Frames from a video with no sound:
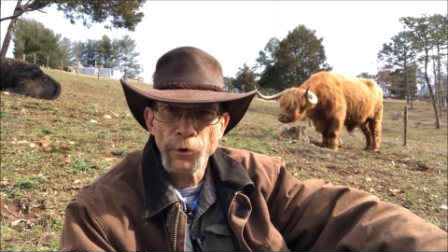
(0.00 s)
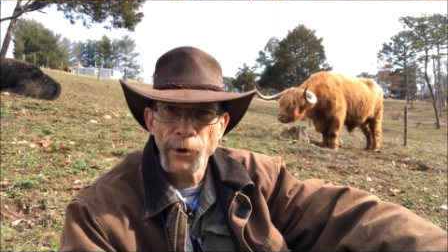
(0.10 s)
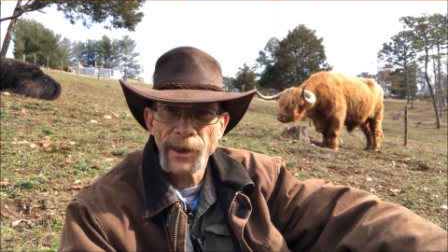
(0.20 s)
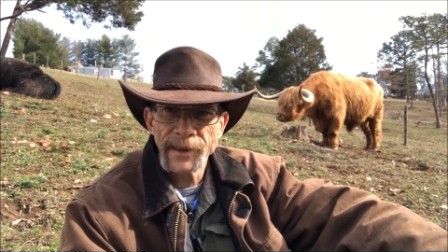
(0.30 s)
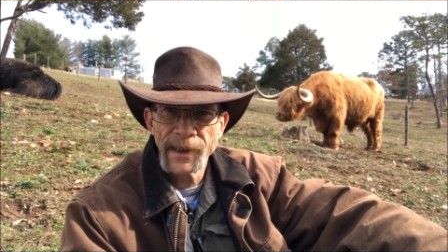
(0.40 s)
a
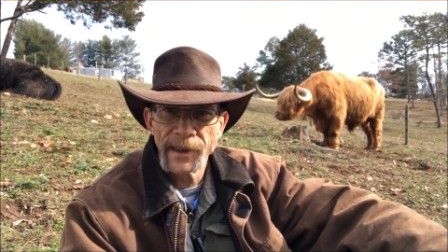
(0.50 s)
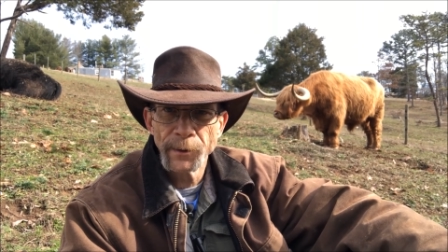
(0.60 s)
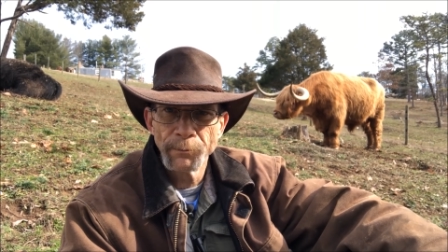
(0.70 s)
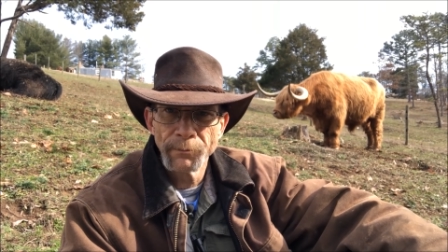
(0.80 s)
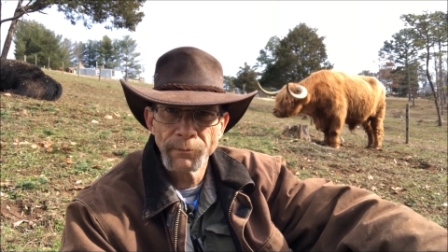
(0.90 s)
crack at
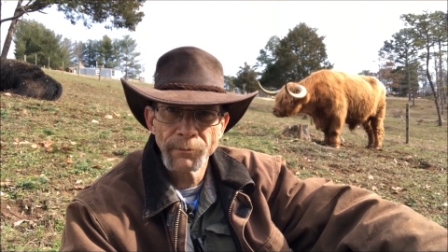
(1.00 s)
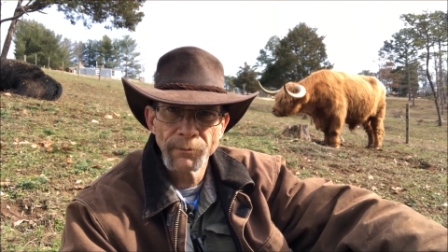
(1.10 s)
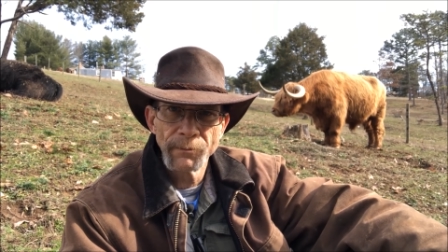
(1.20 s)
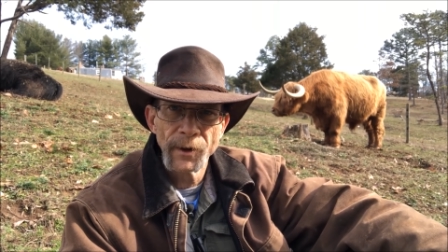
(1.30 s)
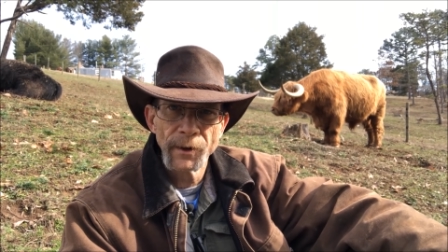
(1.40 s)
him,
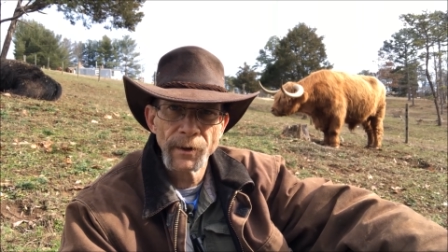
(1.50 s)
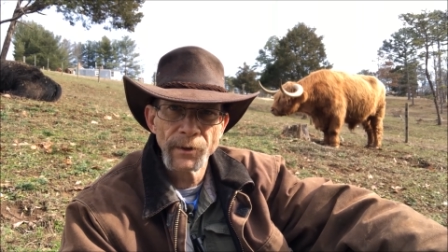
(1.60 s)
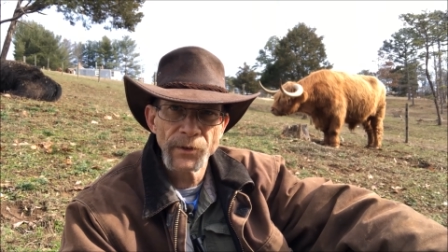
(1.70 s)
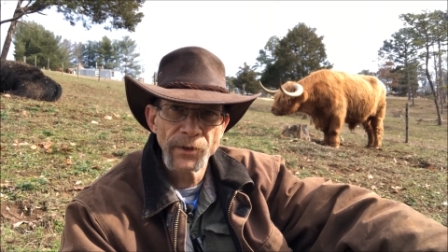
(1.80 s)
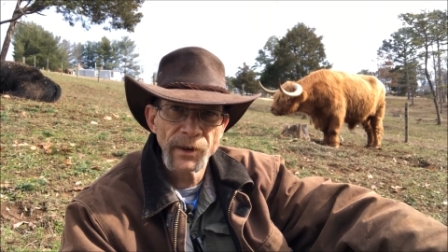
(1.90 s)

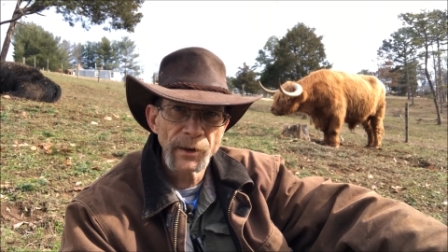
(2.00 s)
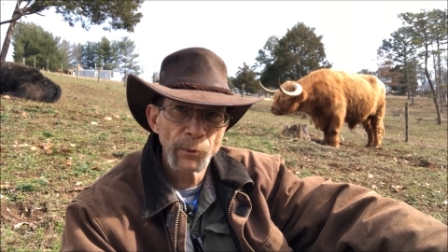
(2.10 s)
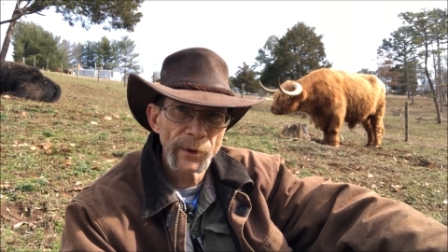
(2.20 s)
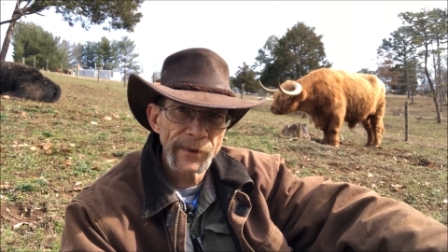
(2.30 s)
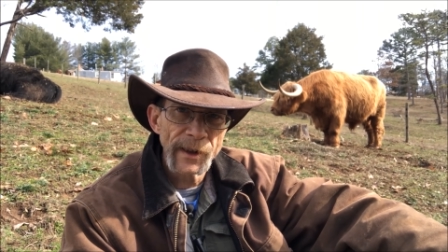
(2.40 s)
seeing
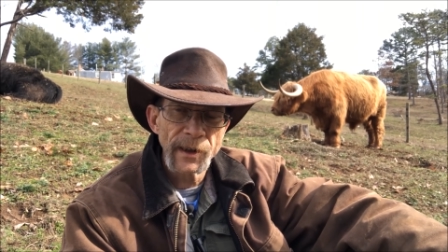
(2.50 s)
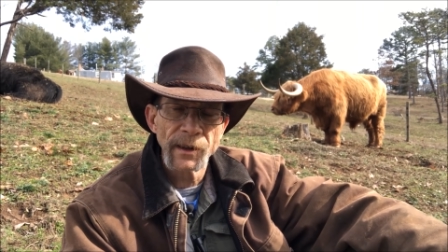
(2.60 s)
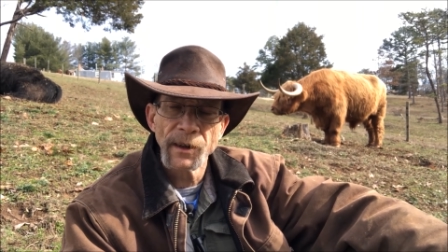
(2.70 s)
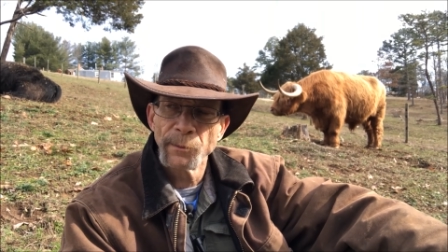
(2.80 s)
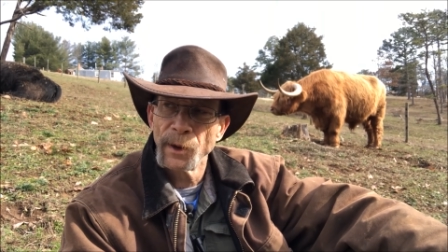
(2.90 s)
what they can
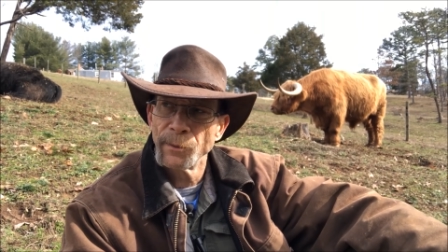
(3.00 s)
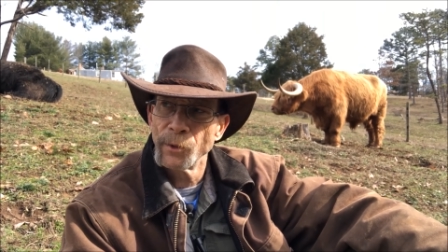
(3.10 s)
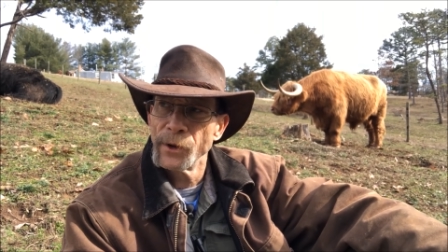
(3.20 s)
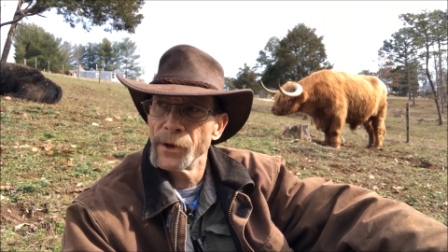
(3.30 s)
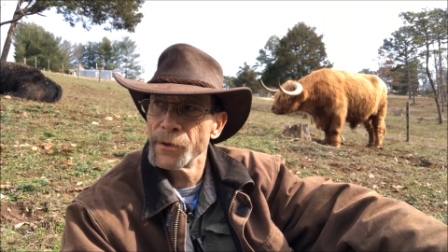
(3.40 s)
come up
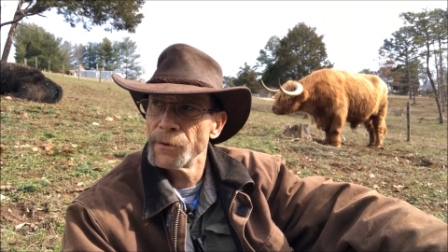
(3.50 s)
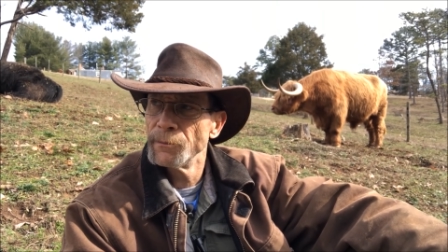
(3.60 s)
with.